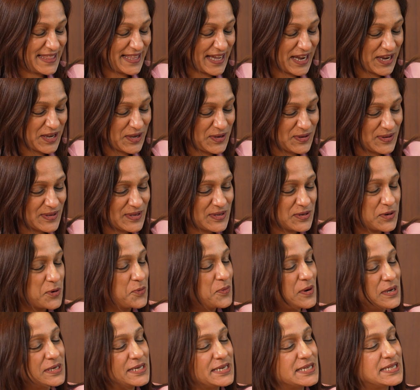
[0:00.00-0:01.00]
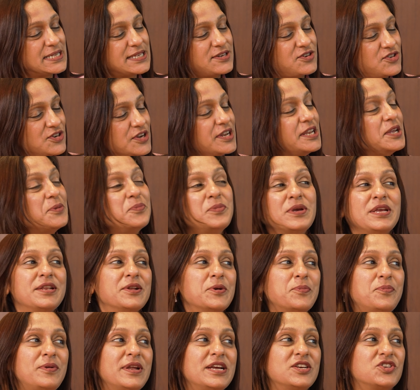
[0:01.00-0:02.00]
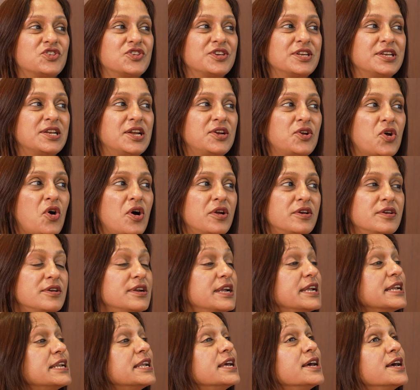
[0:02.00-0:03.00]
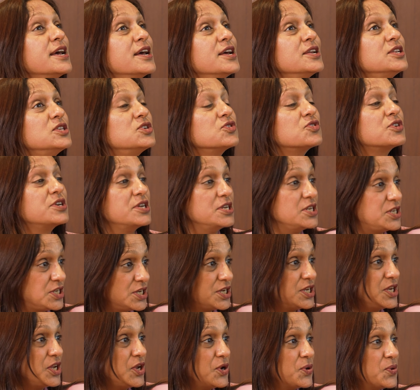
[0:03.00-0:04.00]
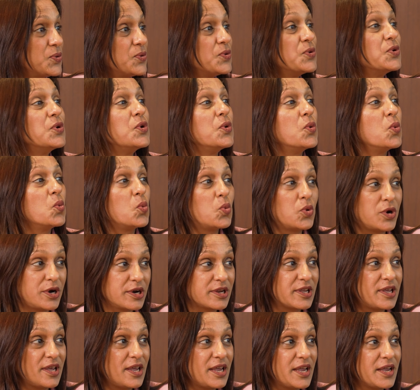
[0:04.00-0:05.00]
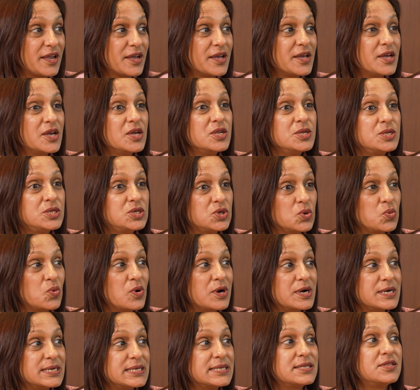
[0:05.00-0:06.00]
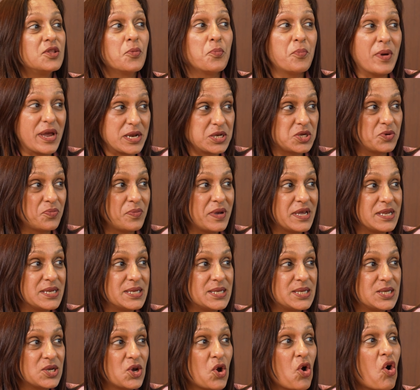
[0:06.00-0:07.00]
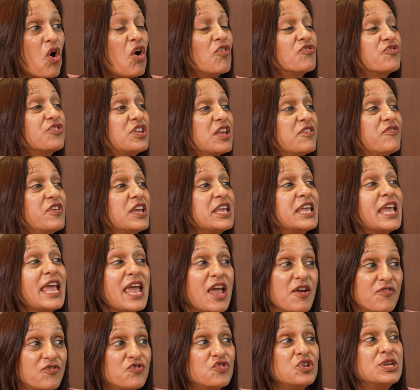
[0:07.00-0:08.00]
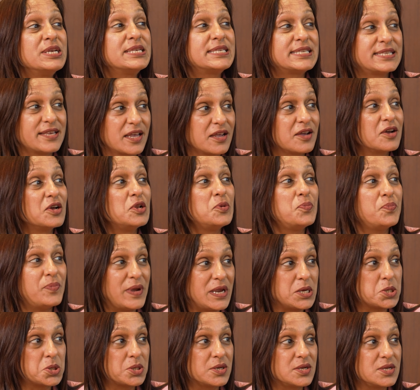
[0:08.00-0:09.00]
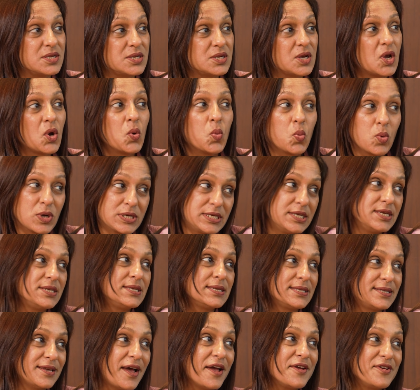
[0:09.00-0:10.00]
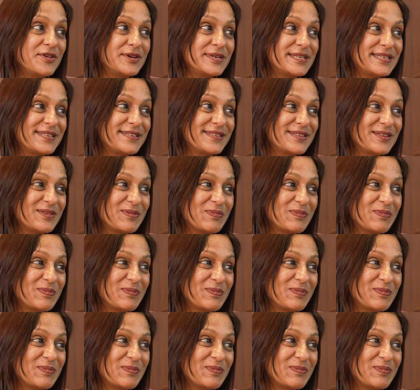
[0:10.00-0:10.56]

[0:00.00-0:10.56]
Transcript: Thank you so much. It's really been a pleasure and an honor, and to continue working towards the betterment of giving every single patient what he desires.